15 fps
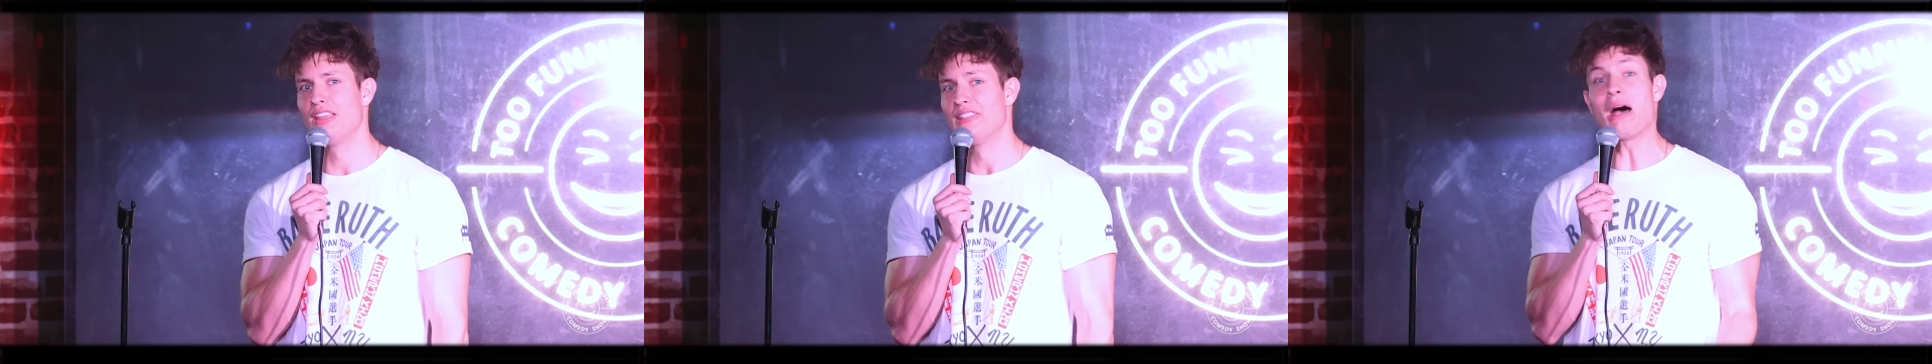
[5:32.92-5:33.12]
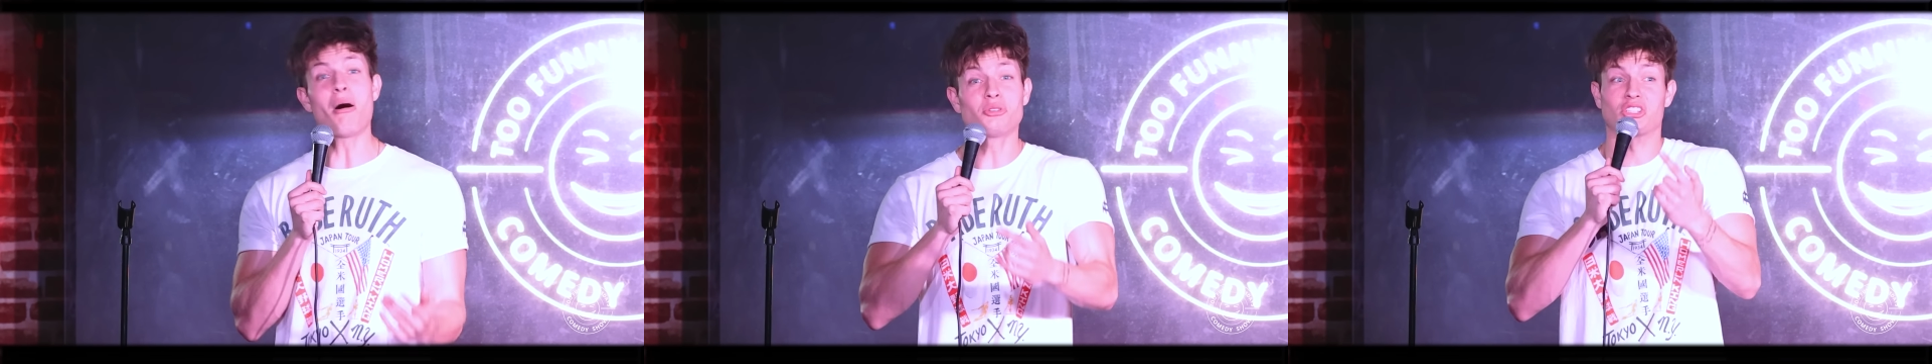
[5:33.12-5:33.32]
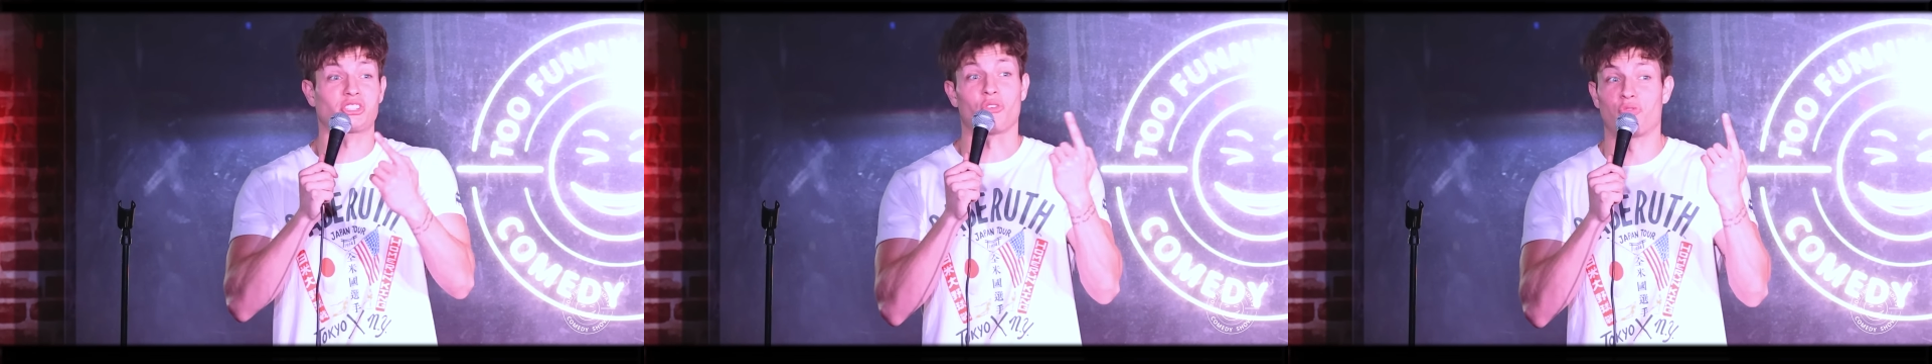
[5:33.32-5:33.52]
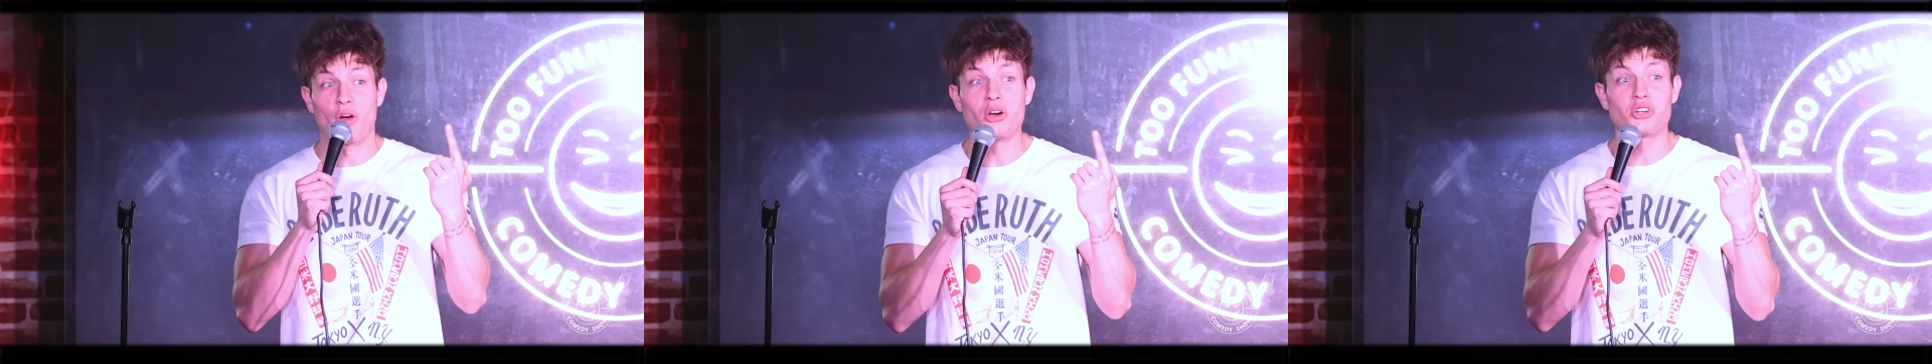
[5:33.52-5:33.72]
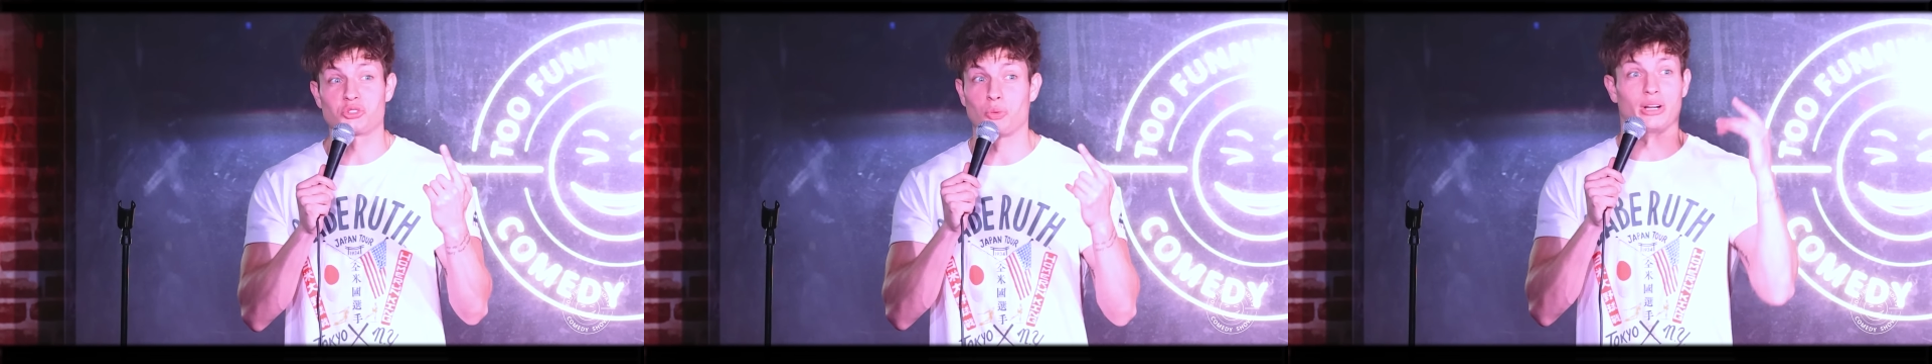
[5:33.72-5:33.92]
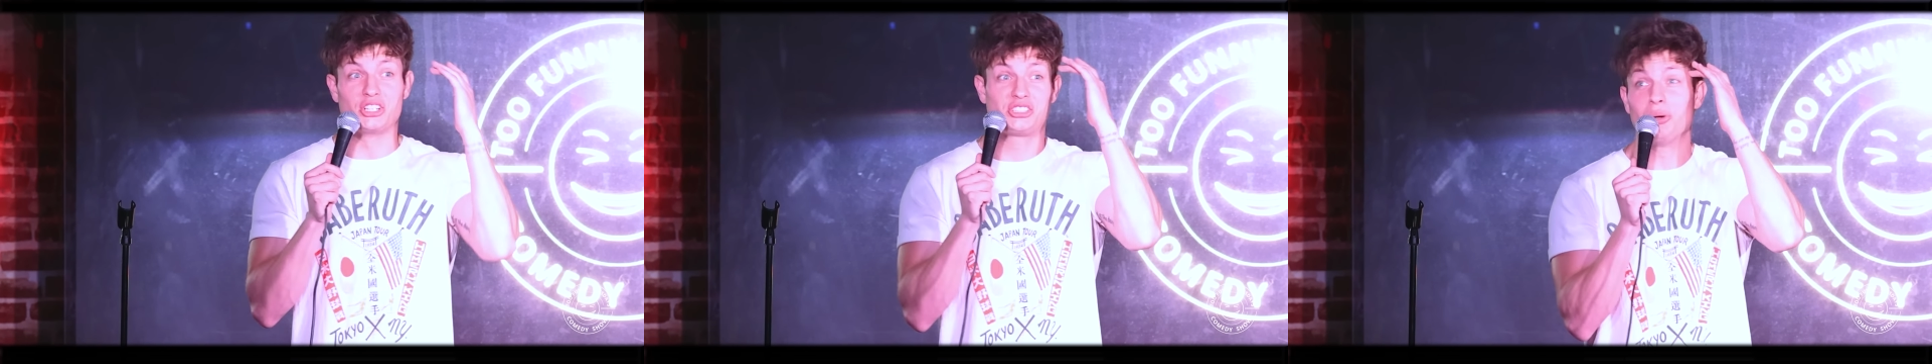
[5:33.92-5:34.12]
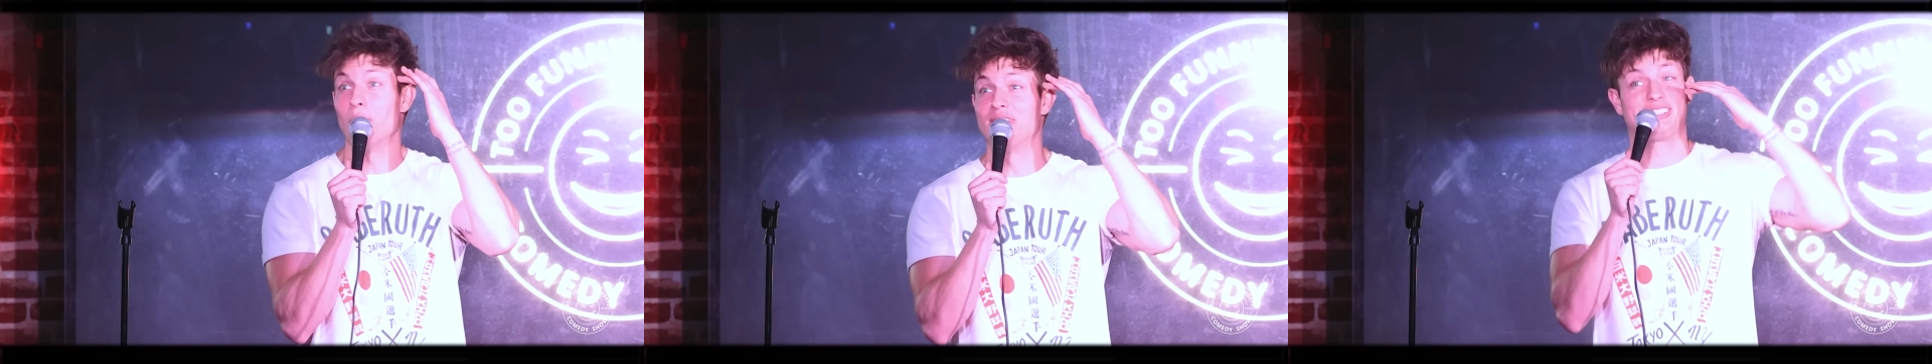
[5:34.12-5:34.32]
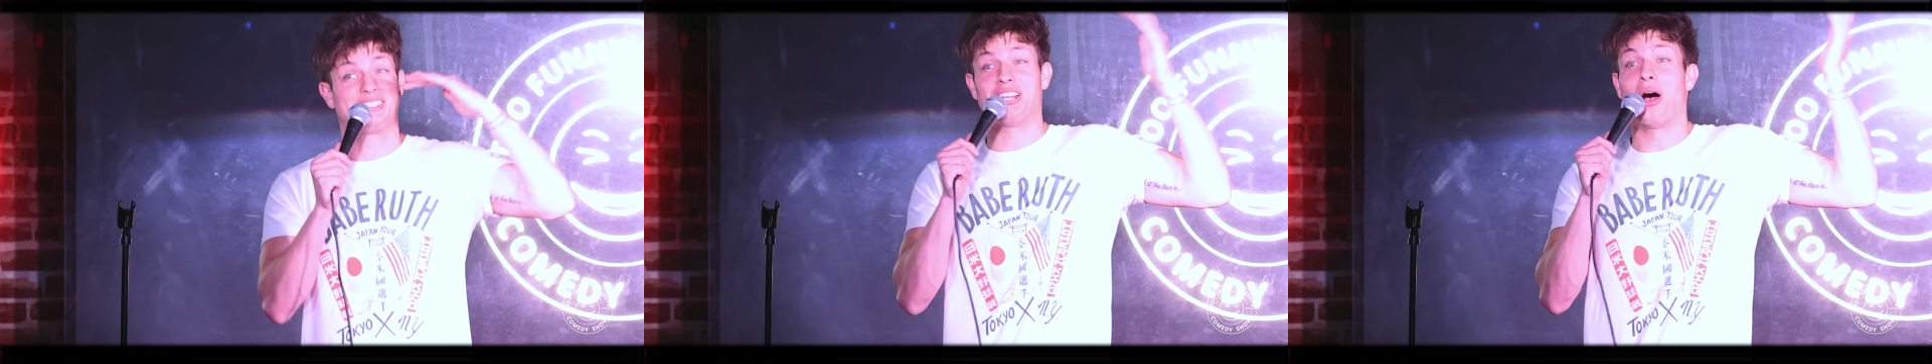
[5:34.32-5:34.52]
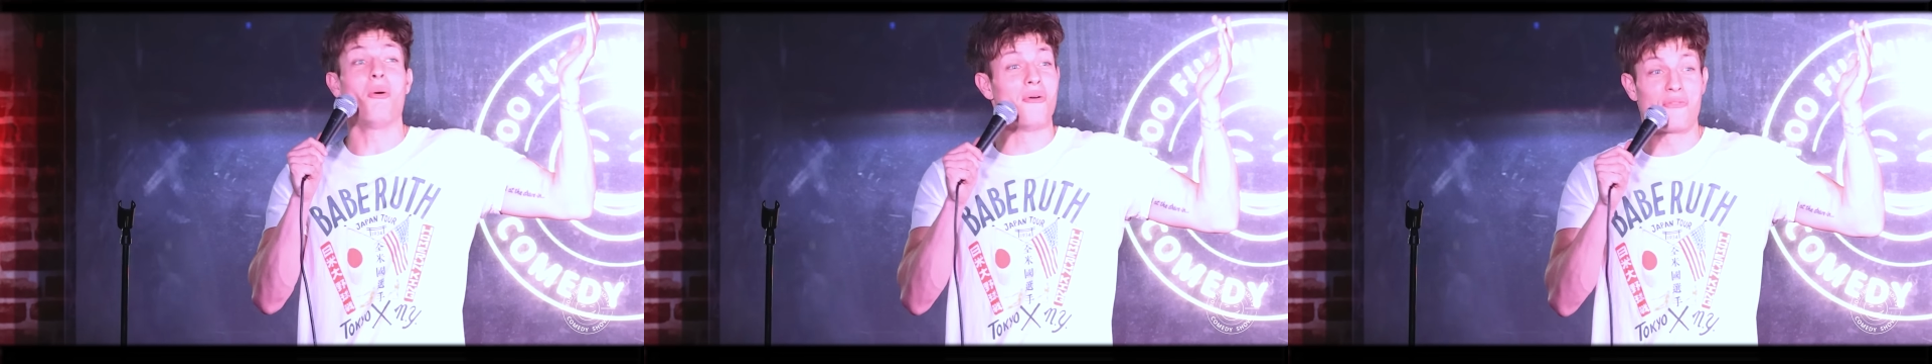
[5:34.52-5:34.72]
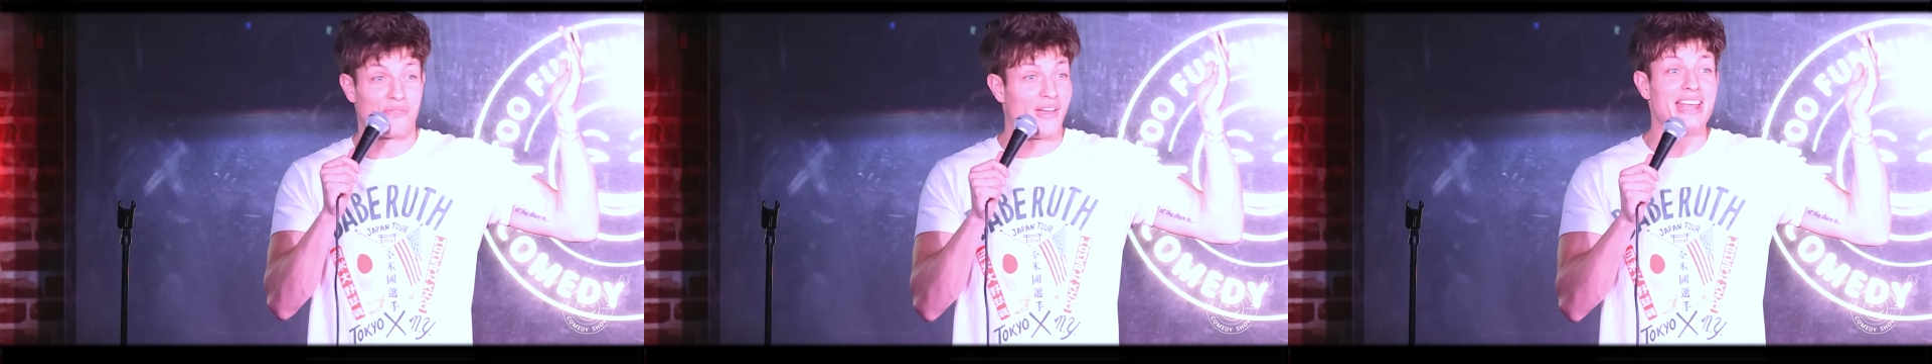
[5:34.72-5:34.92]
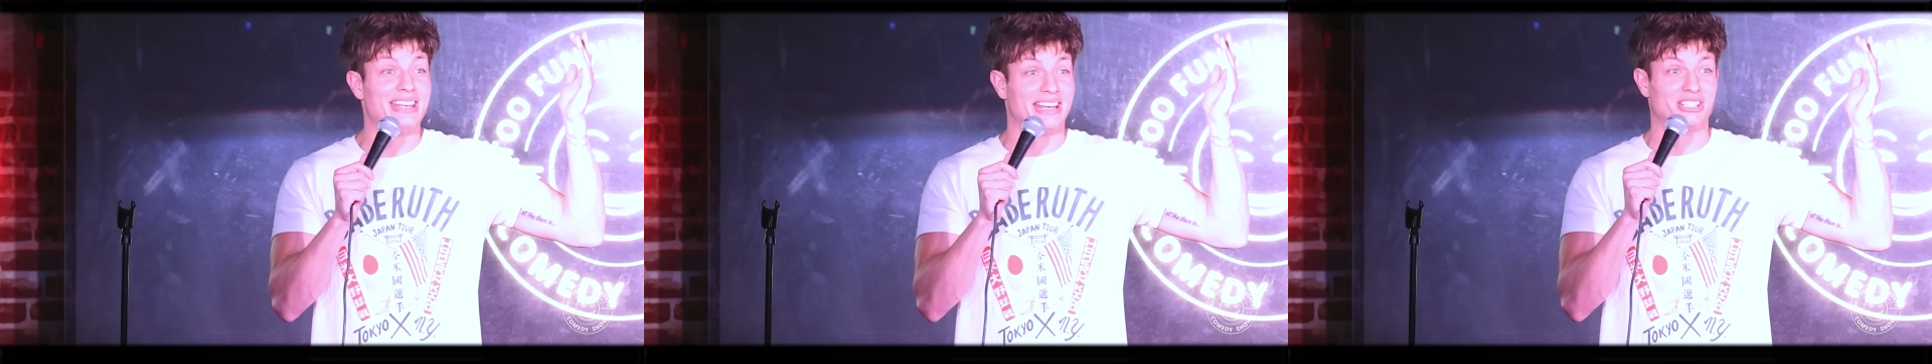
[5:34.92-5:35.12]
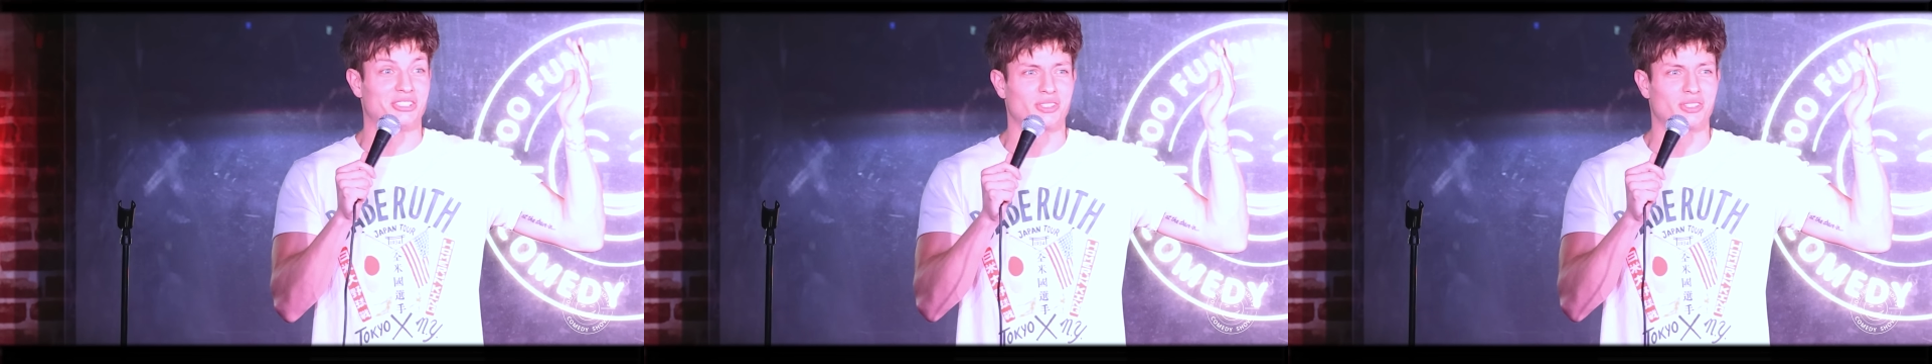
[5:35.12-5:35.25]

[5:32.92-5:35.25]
That was just the first one, and she was so offended.